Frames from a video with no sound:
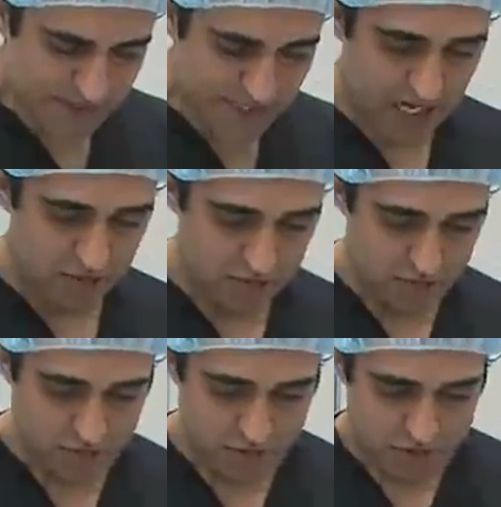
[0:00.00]

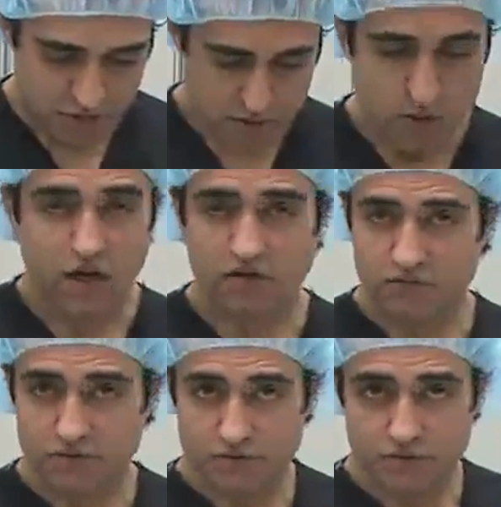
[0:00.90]
a lot
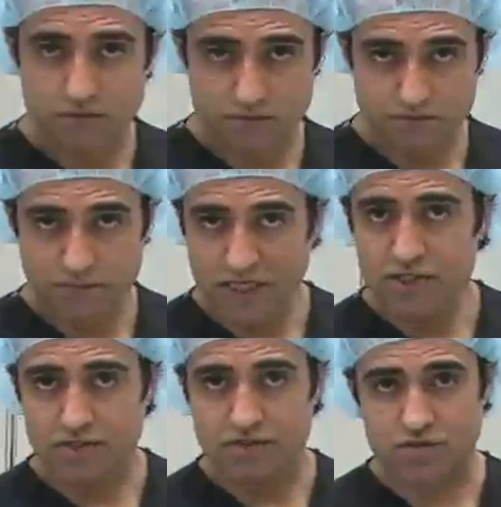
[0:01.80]
of
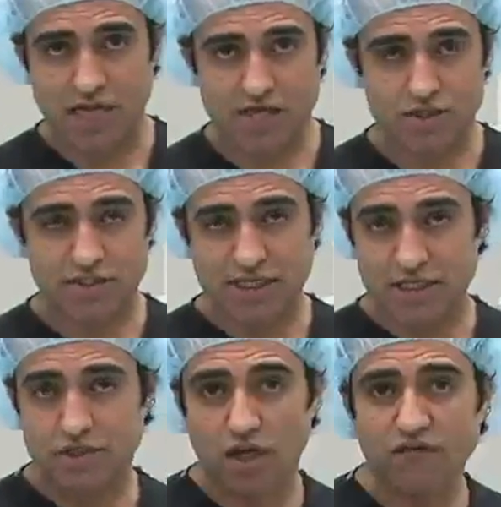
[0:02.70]
patients, actually, they
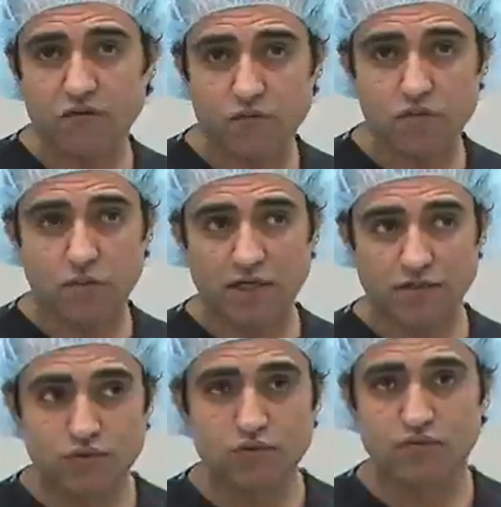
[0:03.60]
get comfortable by
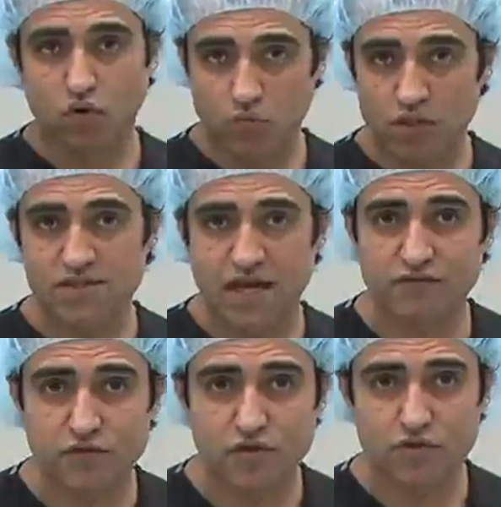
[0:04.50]
3 to 4 months
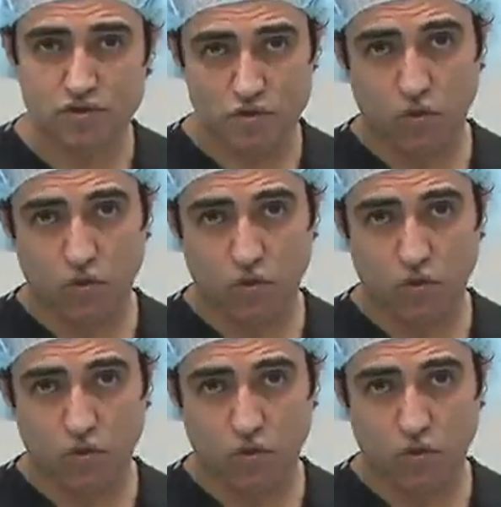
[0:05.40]
after surgery.